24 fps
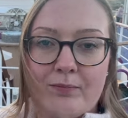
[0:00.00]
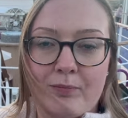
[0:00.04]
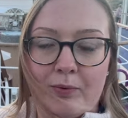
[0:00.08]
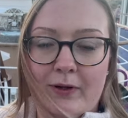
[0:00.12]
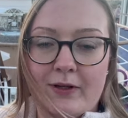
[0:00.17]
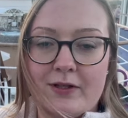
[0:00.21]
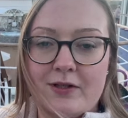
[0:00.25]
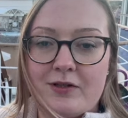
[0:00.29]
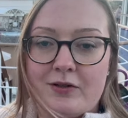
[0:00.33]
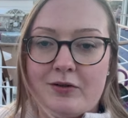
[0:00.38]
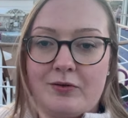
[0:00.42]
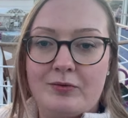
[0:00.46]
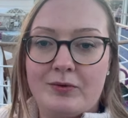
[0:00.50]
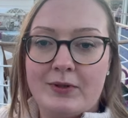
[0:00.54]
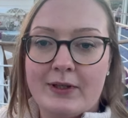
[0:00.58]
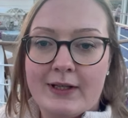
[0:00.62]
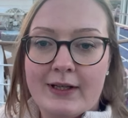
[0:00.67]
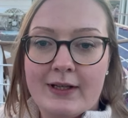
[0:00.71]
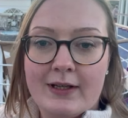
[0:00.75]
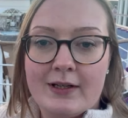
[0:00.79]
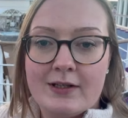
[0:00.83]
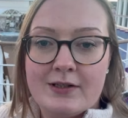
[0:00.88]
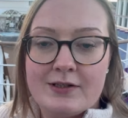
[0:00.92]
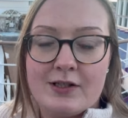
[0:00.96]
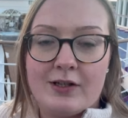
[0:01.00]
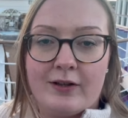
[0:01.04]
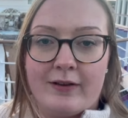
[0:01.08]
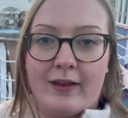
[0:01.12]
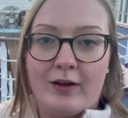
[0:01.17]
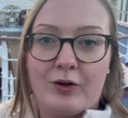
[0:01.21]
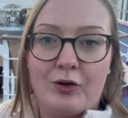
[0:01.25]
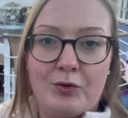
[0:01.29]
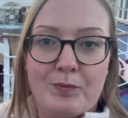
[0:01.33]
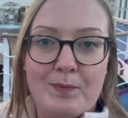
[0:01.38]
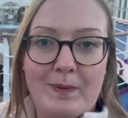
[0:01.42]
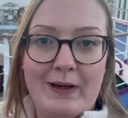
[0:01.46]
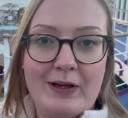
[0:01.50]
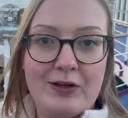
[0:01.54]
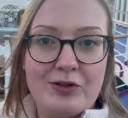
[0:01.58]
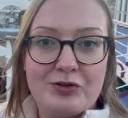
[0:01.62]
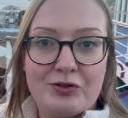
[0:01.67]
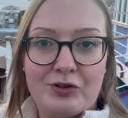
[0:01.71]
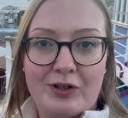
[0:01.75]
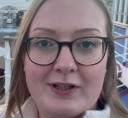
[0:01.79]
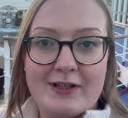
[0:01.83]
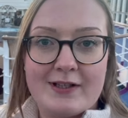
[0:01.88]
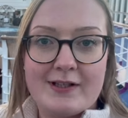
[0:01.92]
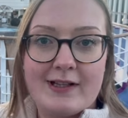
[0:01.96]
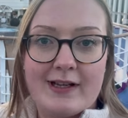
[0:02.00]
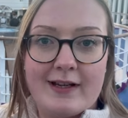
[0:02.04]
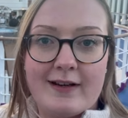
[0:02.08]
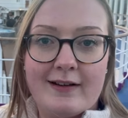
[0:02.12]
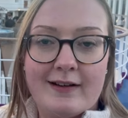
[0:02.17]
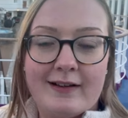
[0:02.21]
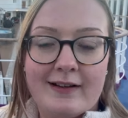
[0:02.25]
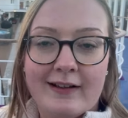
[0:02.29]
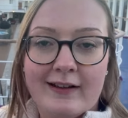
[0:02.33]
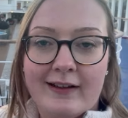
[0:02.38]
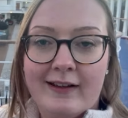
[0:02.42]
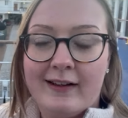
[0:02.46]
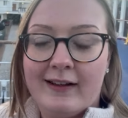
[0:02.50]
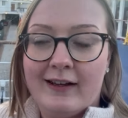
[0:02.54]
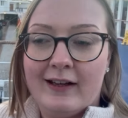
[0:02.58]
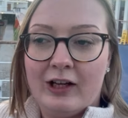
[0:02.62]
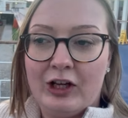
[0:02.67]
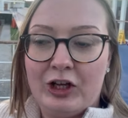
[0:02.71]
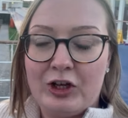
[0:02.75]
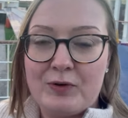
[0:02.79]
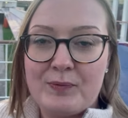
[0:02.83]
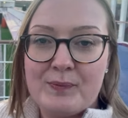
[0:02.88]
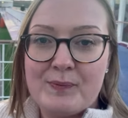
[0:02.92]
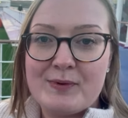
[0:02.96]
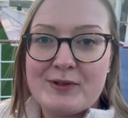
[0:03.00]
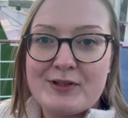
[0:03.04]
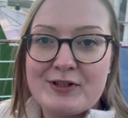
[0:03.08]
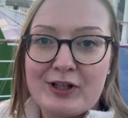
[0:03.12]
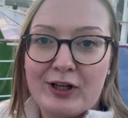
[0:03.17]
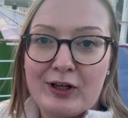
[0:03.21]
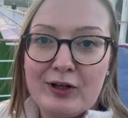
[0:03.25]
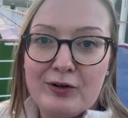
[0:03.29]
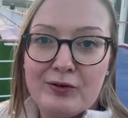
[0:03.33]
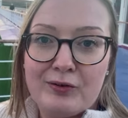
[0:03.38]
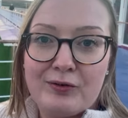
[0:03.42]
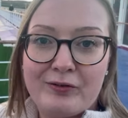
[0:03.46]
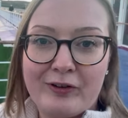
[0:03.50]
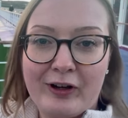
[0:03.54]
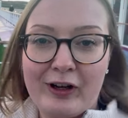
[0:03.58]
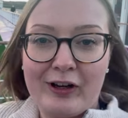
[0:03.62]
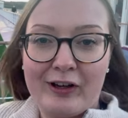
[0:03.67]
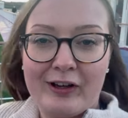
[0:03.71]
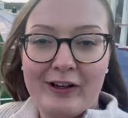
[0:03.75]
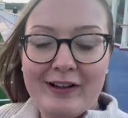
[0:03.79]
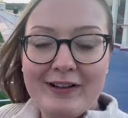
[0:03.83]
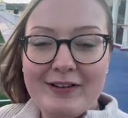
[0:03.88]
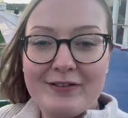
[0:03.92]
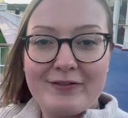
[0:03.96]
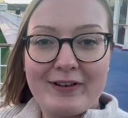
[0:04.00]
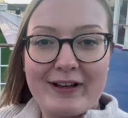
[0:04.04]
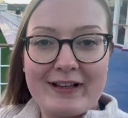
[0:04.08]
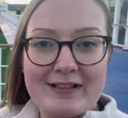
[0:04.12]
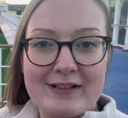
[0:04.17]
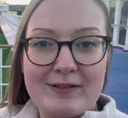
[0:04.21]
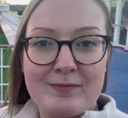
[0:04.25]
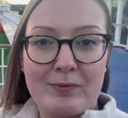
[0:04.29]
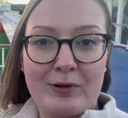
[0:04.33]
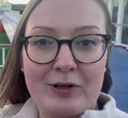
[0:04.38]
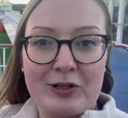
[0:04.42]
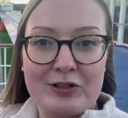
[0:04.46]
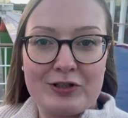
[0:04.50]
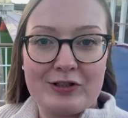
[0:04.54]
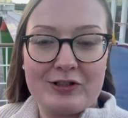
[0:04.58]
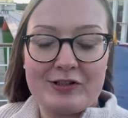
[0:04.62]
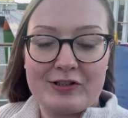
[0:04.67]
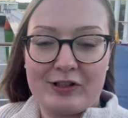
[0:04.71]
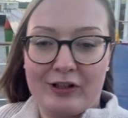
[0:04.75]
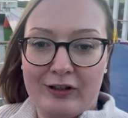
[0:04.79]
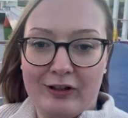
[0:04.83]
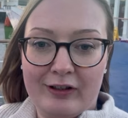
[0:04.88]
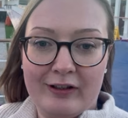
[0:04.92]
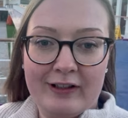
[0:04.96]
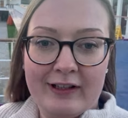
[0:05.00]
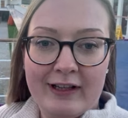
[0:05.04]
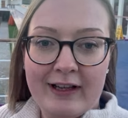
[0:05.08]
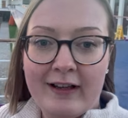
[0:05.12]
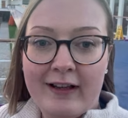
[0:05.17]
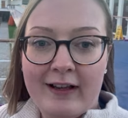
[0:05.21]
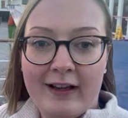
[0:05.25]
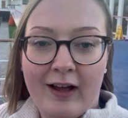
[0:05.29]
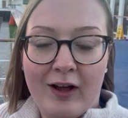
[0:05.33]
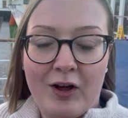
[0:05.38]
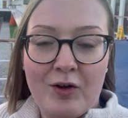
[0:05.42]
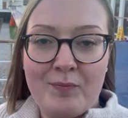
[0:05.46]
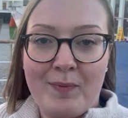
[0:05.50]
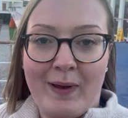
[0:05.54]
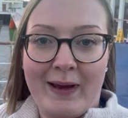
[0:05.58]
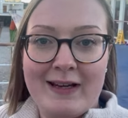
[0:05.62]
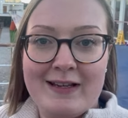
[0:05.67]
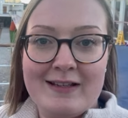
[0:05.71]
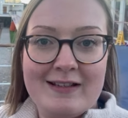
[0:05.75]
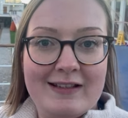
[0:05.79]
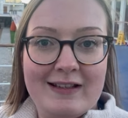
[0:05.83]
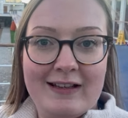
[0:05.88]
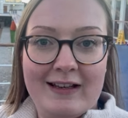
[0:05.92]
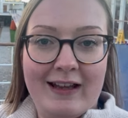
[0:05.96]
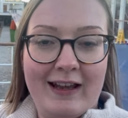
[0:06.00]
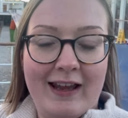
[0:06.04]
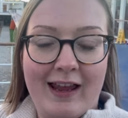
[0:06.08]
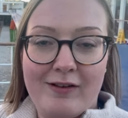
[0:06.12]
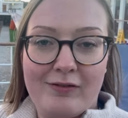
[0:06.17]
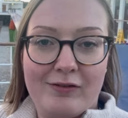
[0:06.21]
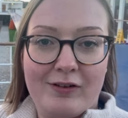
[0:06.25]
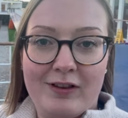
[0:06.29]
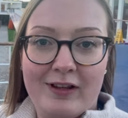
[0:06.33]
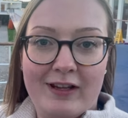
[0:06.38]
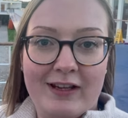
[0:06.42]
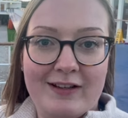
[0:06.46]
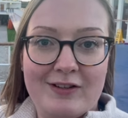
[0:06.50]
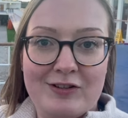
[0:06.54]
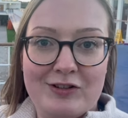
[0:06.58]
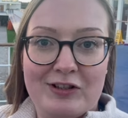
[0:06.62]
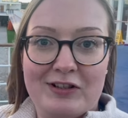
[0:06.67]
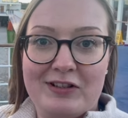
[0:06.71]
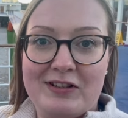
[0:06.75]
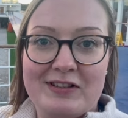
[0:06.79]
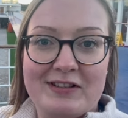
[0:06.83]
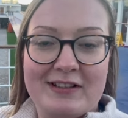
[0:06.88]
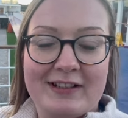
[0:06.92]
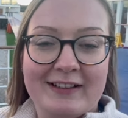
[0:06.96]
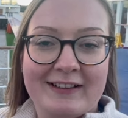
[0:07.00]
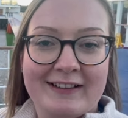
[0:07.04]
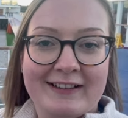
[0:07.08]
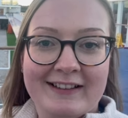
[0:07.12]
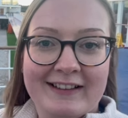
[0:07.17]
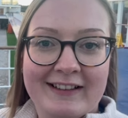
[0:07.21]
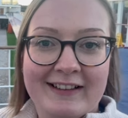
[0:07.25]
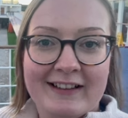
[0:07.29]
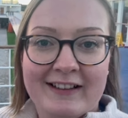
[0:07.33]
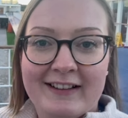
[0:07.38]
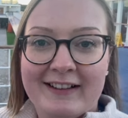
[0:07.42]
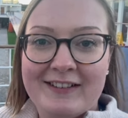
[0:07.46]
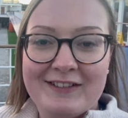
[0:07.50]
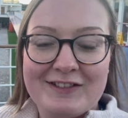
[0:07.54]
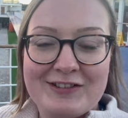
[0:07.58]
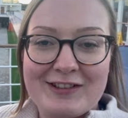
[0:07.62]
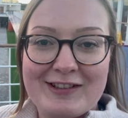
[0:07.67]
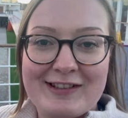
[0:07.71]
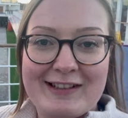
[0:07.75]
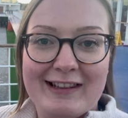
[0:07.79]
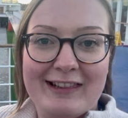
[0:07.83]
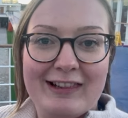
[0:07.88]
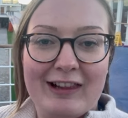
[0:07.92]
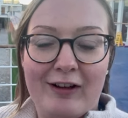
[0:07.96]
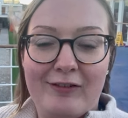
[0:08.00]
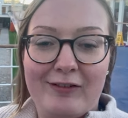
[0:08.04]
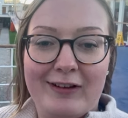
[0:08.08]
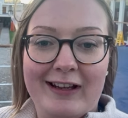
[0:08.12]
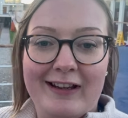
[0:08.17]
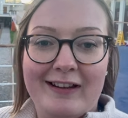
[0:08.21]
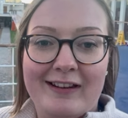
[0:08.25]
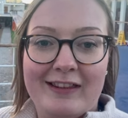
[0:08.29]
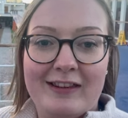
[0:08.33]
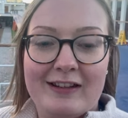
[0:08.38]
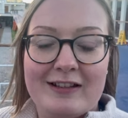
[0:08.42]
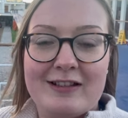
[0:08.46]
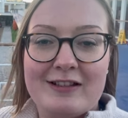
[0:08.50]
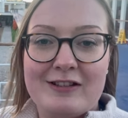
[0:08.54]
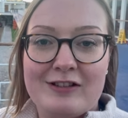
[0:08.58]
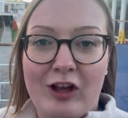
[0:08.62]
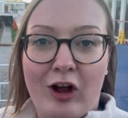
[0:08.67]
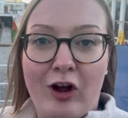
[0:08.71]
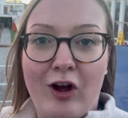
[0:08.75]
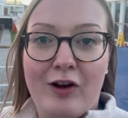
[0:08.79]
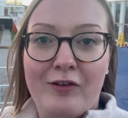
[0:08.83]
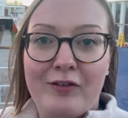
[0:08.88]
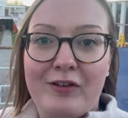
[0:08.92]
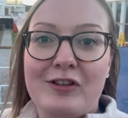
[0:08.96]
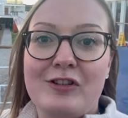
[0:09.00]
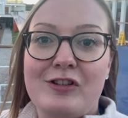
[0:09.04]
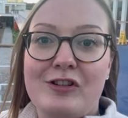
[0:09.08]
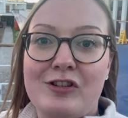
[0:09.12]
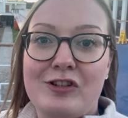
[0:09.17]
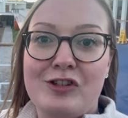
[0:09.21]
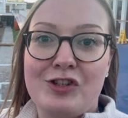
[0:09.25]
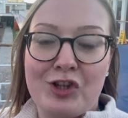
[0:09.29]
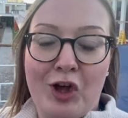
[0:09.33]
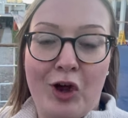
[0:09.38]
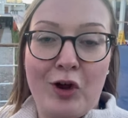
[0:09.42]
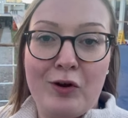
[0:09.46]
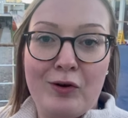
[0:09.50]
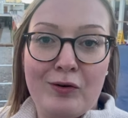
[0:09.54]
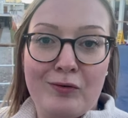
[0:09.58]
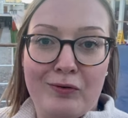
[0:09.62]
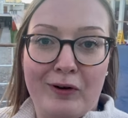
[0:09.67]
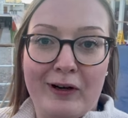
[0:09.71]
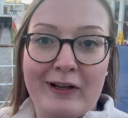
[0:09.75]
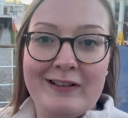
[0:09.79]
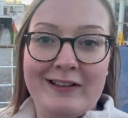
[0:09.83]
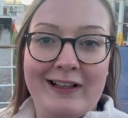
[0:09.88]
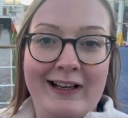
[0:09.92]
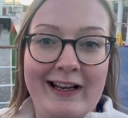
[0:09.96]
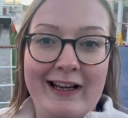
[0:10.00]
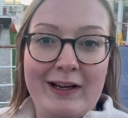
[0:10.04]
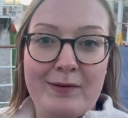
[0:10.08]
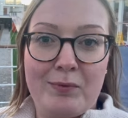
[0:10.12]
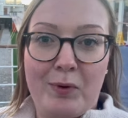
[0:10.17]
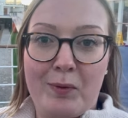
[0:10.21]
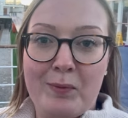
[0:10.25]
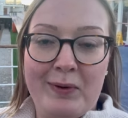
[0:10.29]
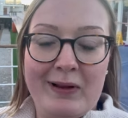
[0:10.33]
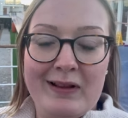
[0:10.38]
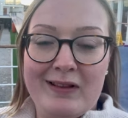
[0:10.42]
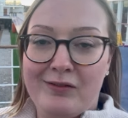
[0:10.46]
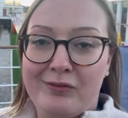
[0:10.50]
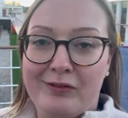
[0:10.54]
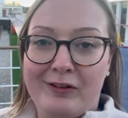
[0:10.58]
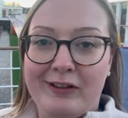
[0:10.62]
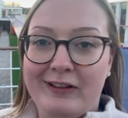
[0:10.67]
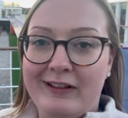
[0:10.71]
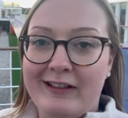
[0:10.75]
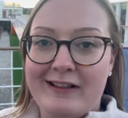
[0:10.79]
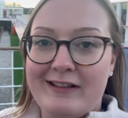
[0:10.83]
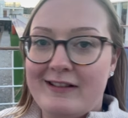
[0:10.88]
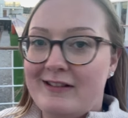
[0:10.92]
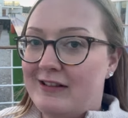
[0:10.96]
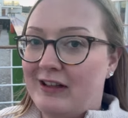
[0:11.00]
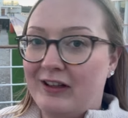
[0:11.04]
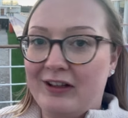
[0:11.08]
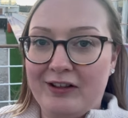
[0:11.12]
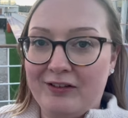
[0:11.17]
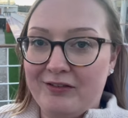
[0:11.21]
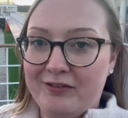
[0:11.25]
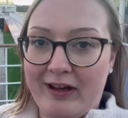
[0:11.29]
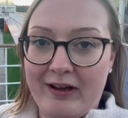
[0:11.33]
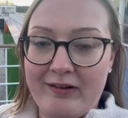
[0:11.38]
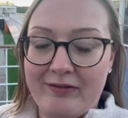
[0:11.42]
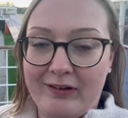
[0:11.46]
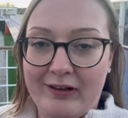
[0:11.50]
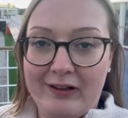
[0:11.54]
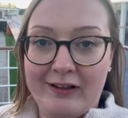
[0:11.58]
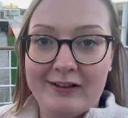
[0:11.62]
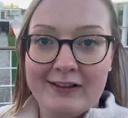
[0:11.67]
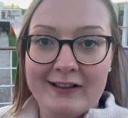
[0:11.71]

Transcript: Bristol, so that could be interesting. So far, first impressions are amazing. Everything is just love it. The staff are so friendly, probably the friendliest staff ever.